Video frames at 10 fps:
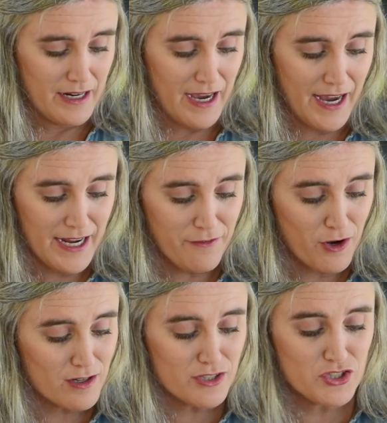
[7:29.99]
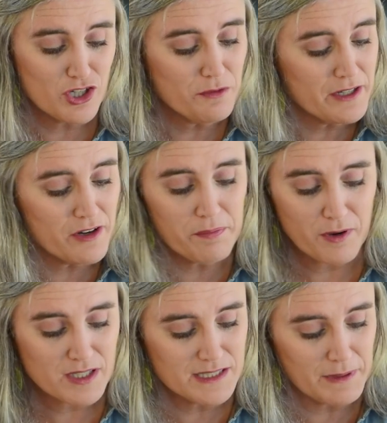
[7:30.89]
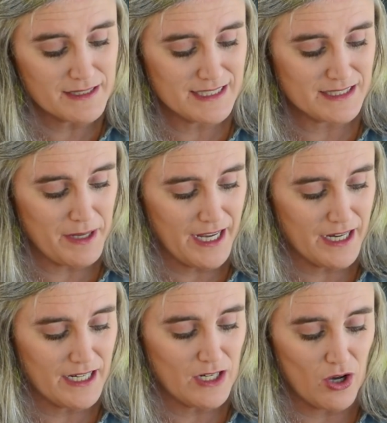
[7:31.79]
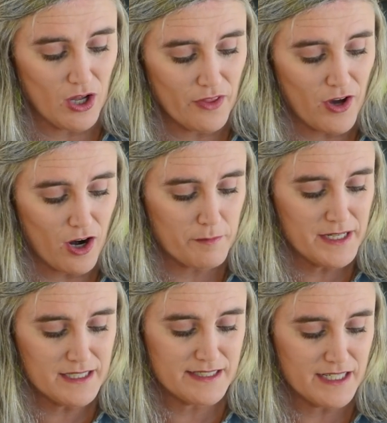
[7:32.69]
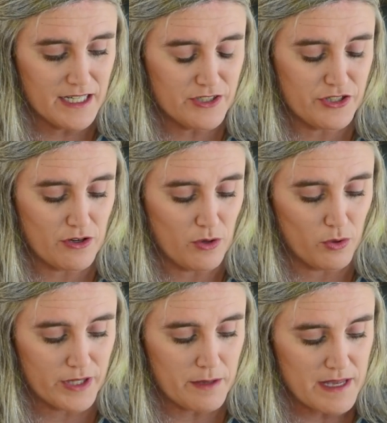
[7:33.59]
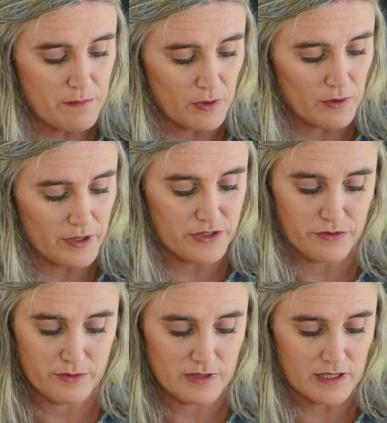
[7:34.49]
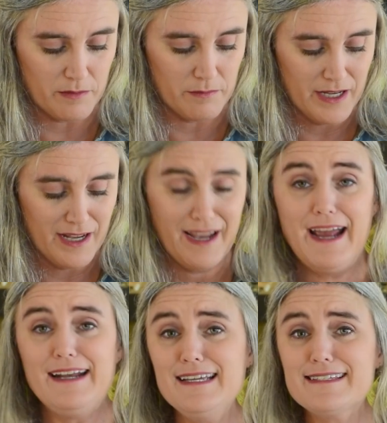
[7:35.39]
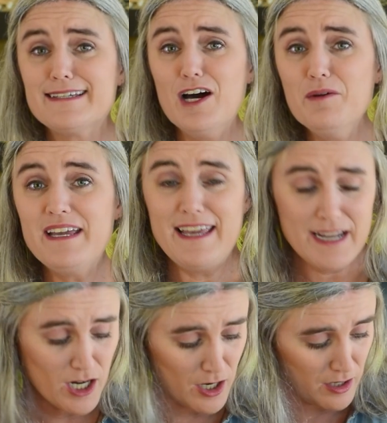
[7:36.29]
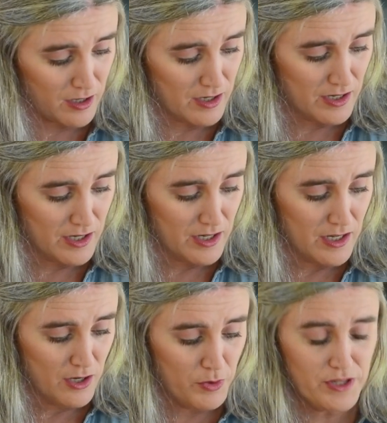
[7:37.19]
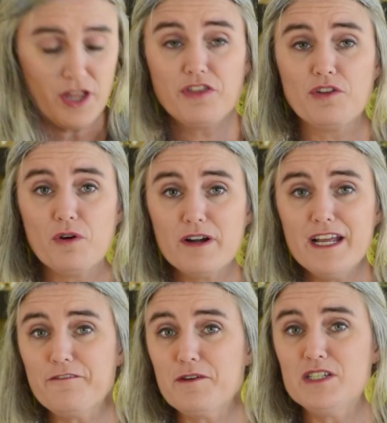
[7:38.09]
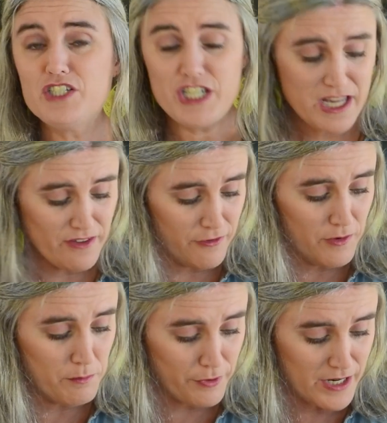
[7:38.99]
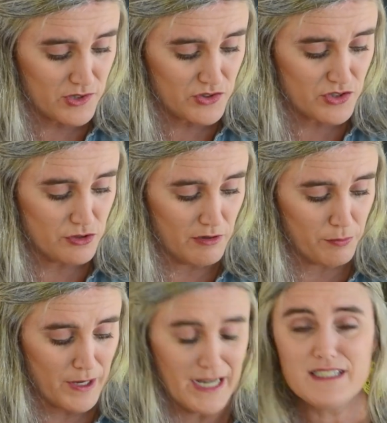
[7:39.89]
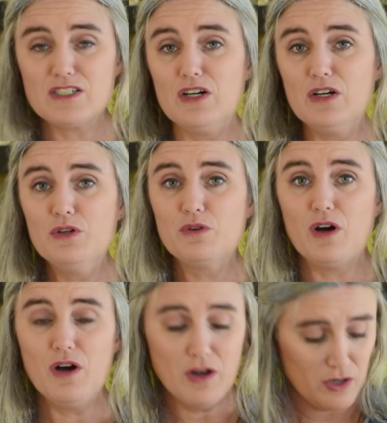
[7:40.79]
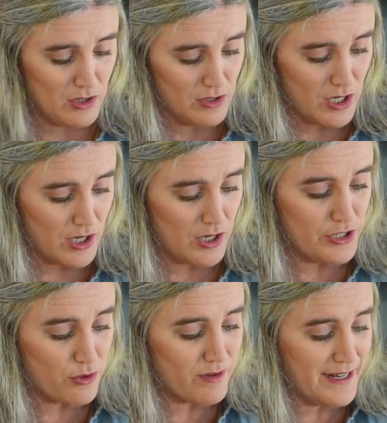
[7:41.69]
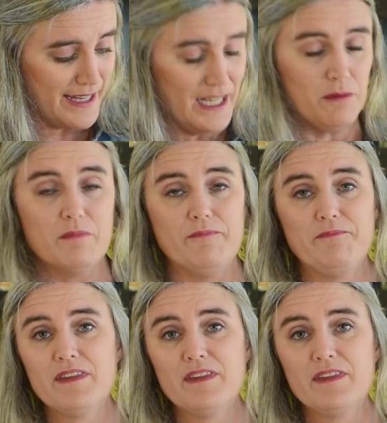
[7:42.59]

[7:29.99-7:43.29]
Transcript: I have heard so many reports about this man and all the harm he has done to your holy people in Jerusalem. And he's come here with authority from the chief priests to arrest all who call on your name.